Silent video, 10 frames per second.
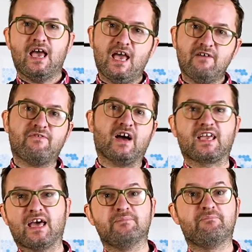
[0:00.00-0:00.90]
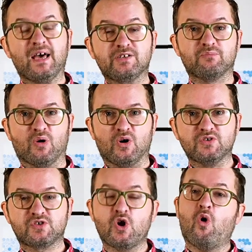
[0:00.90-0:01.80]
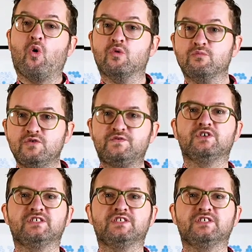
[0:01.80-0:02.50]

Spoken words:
if I get a better boss or move to